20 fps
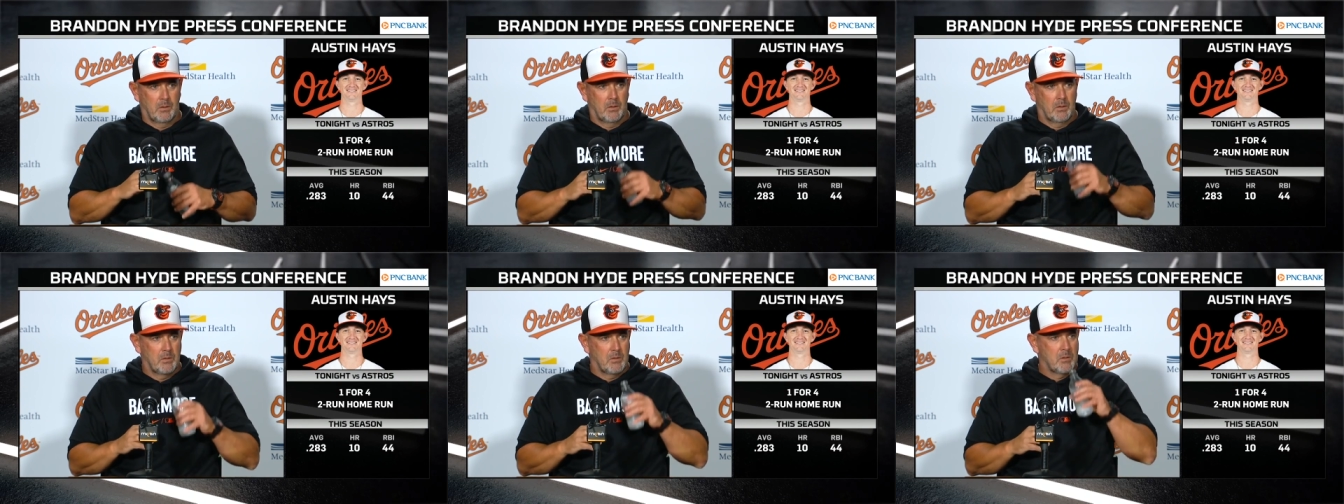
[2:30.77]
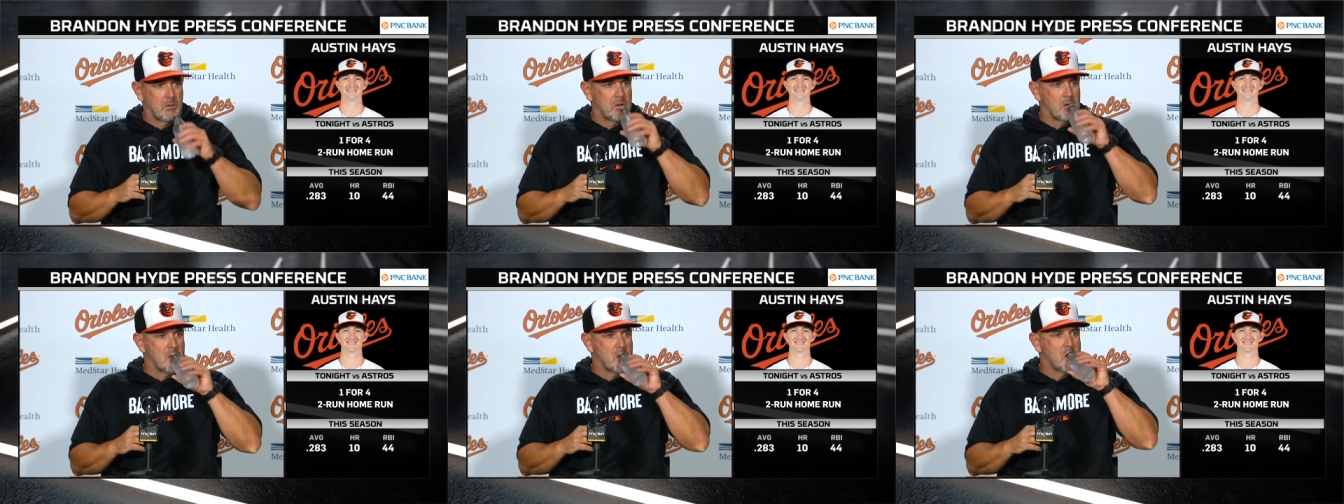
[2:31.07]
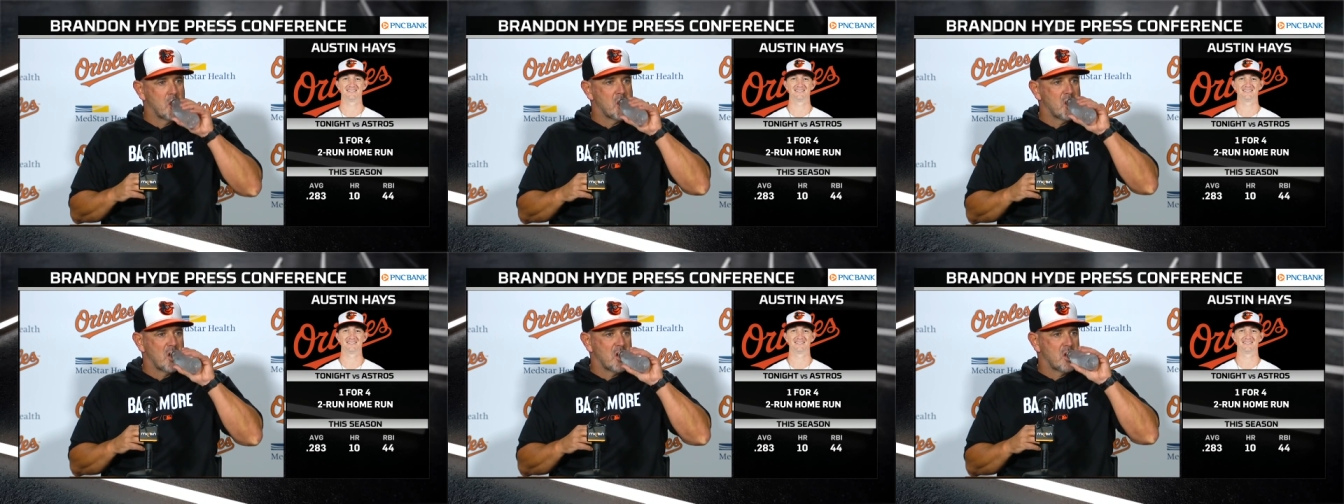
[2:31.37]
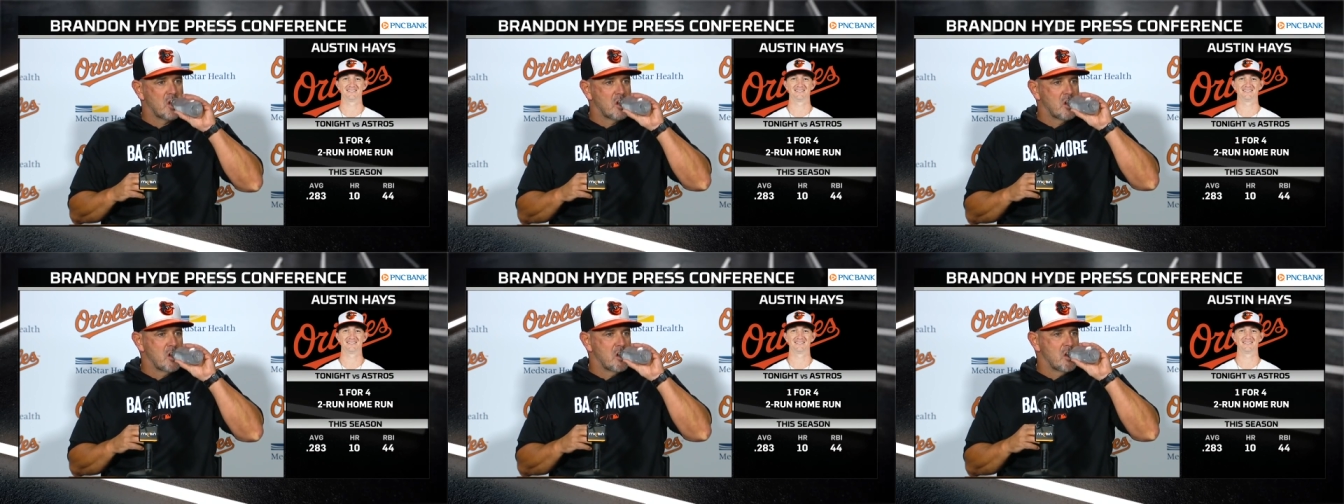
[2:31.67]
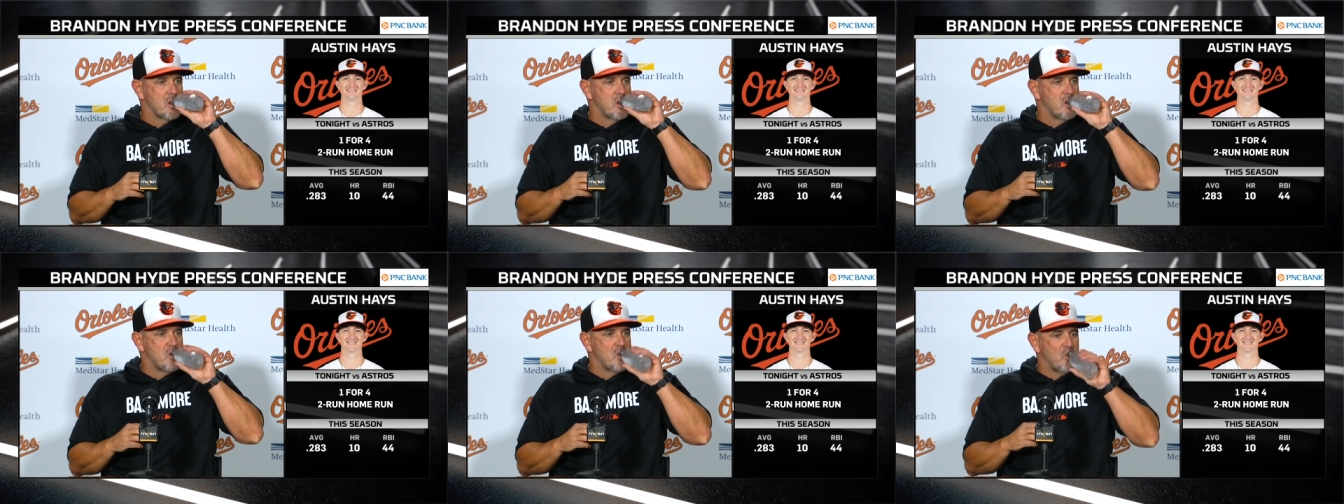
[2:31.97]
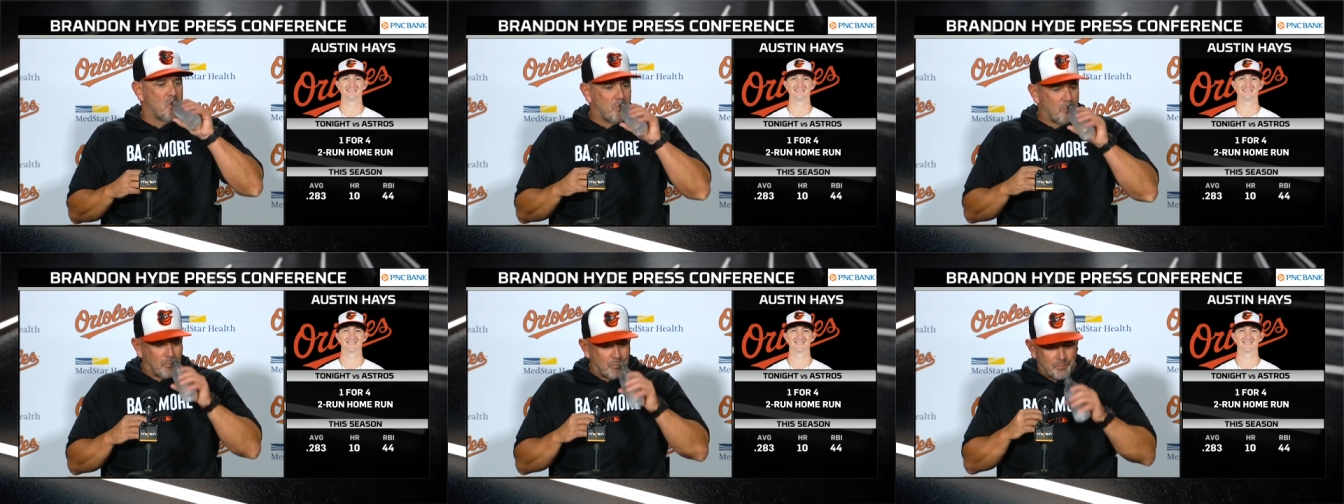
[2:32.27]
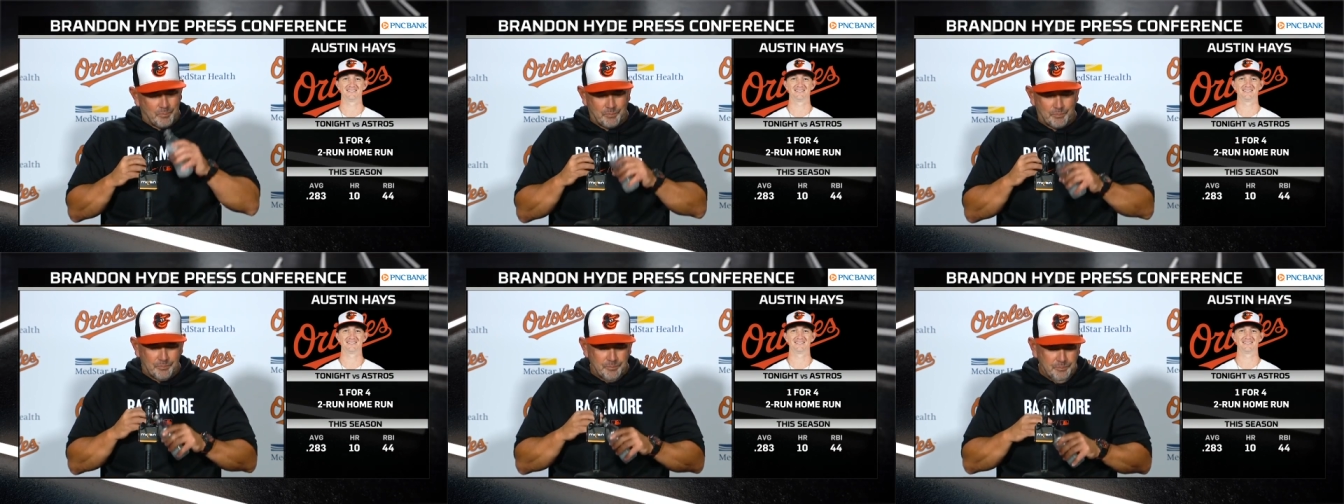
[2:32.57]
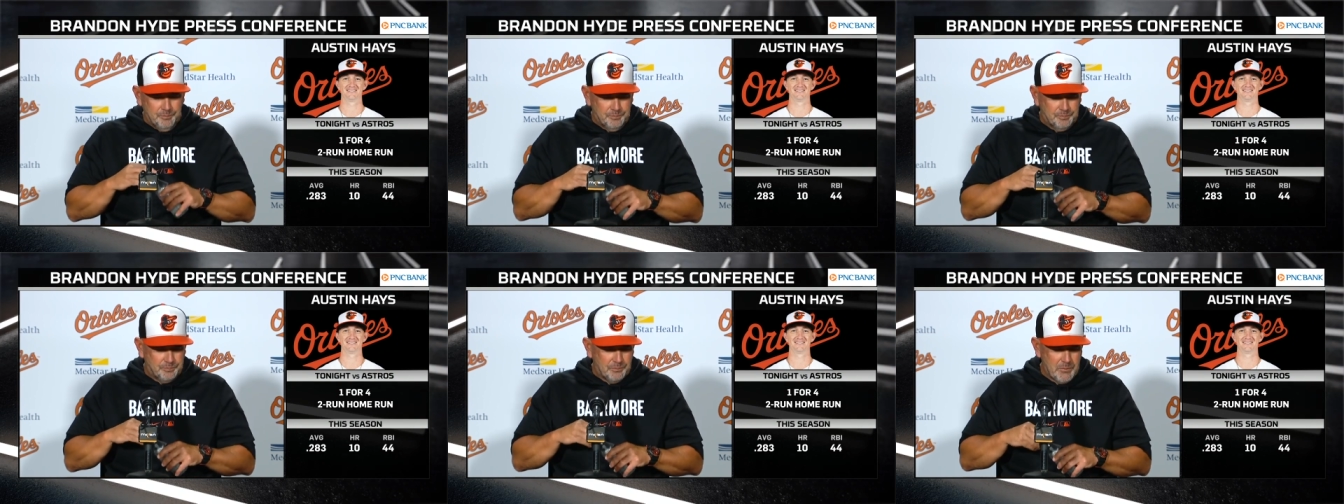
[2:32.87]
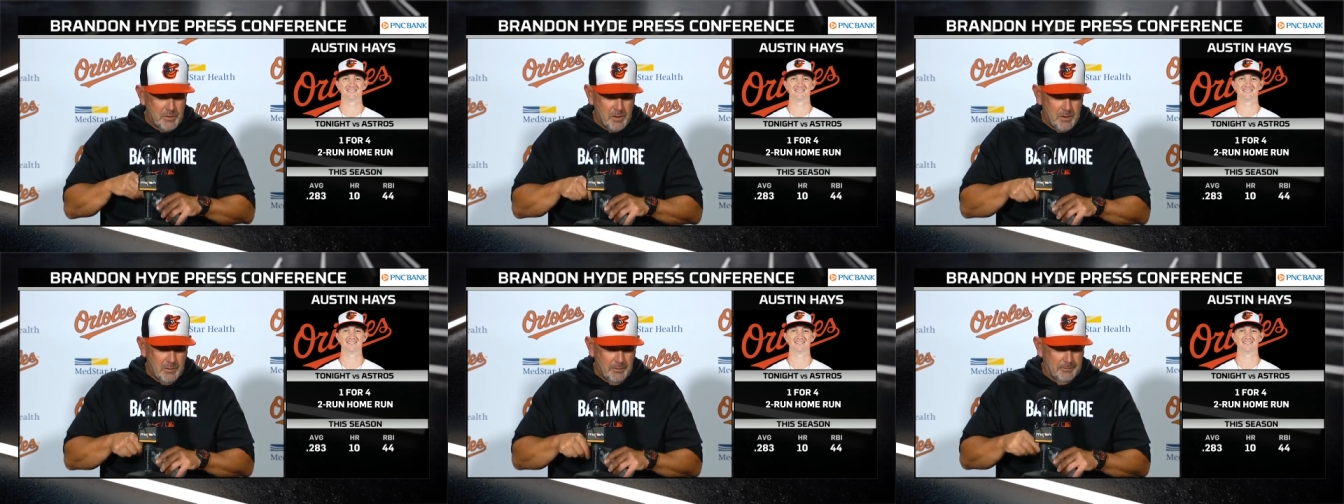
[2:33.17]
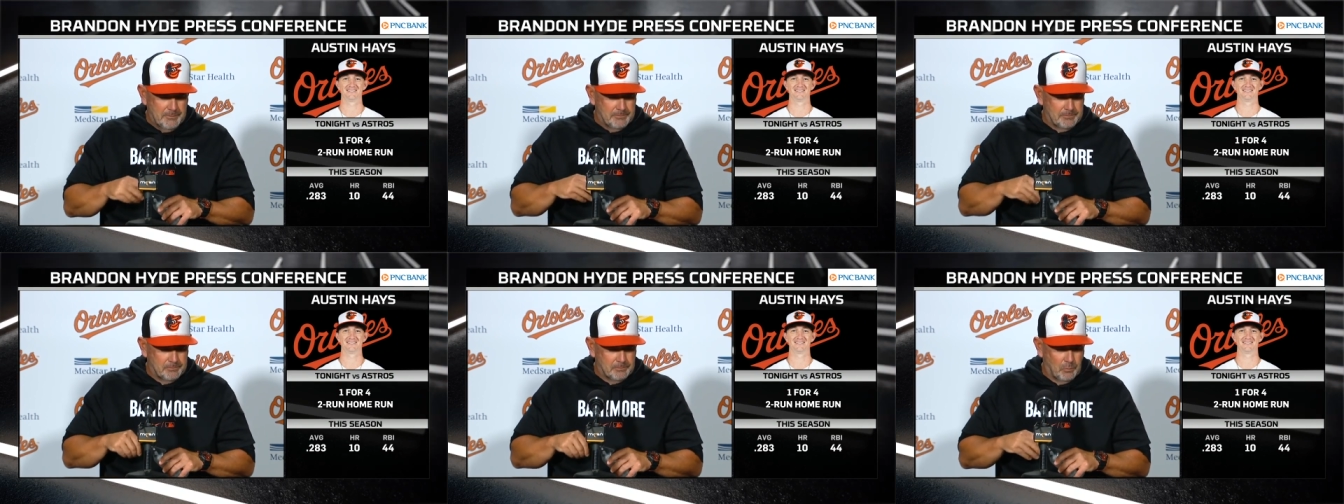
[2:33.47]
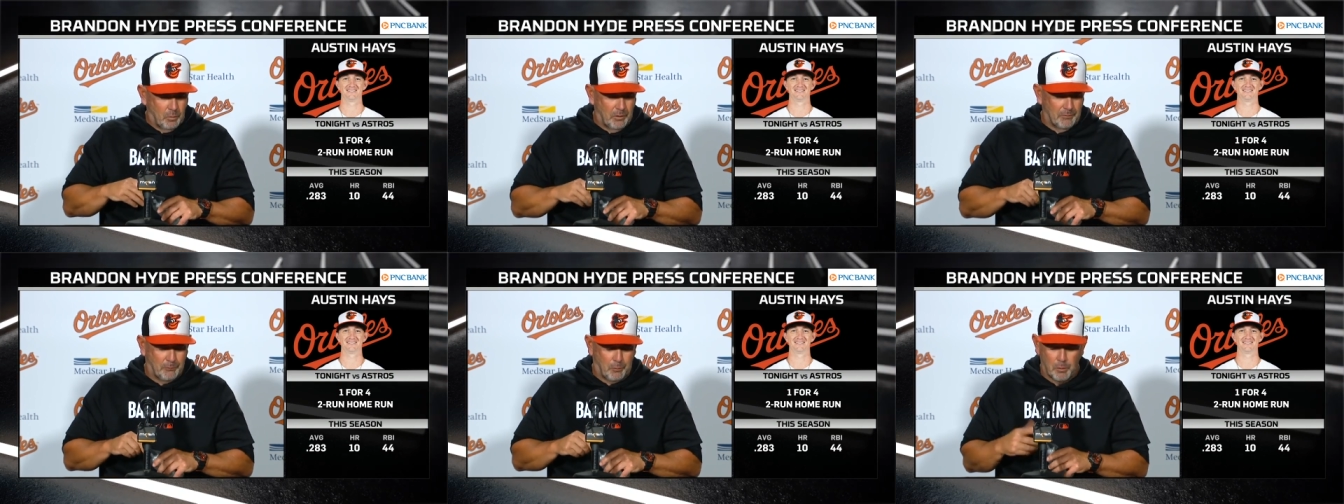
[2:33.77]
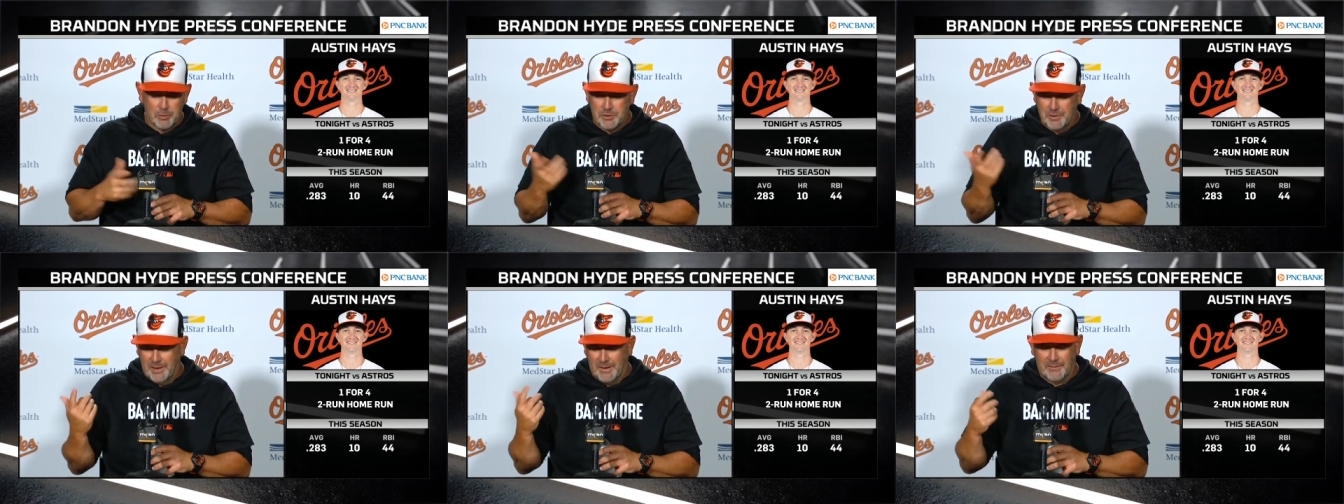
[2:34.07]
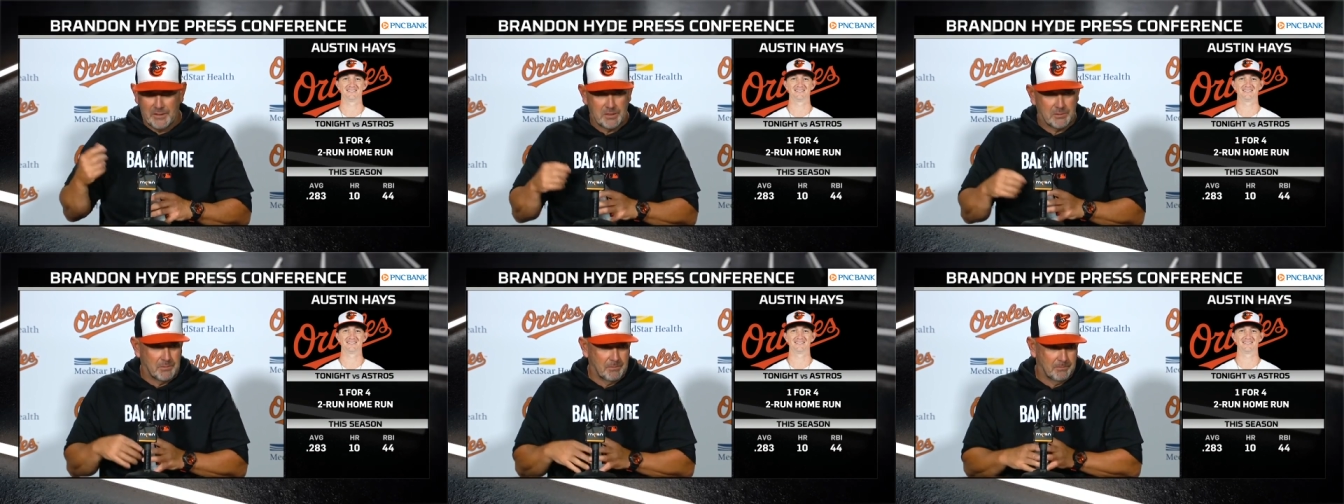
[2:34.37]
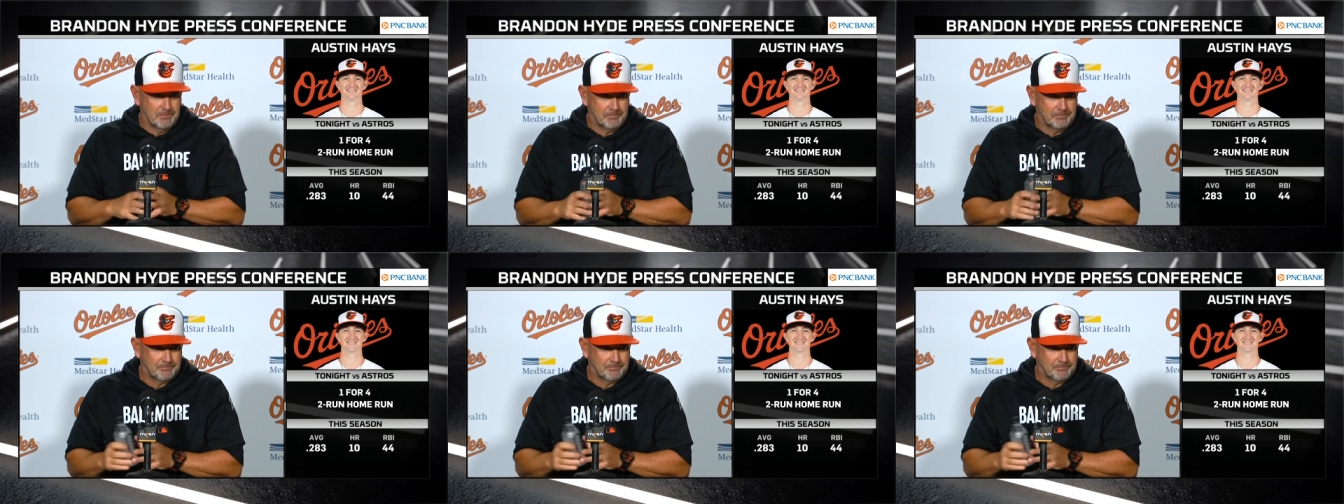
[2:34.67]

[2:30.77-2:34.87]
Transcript: It's not really typical of, of what you've seen this year. Well, unfortunately, I had to